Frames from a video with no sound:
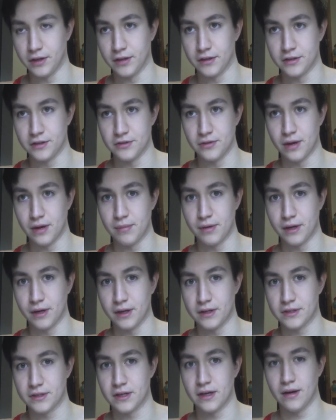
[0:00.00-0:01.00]
on the 2 upper
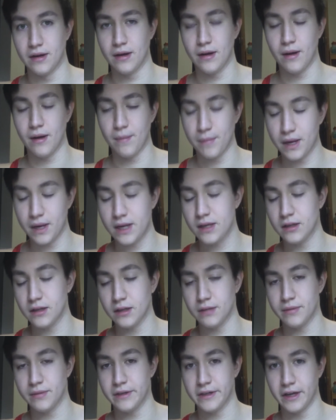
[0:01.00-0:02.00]
days can
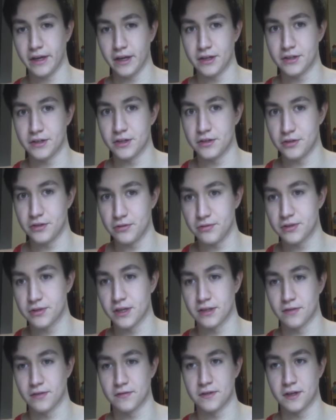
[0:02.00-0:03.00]
immediately be changed to 2
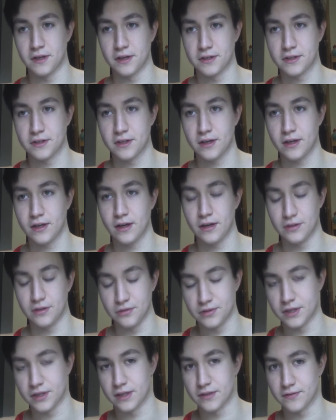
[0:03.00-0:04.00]
sets of 6 and
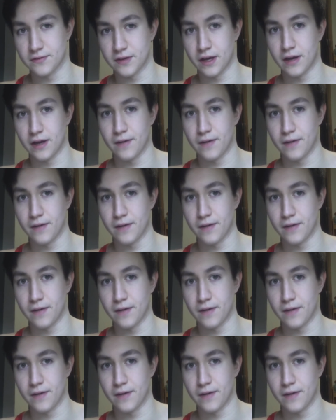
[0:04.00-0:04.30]
2 sets of 10.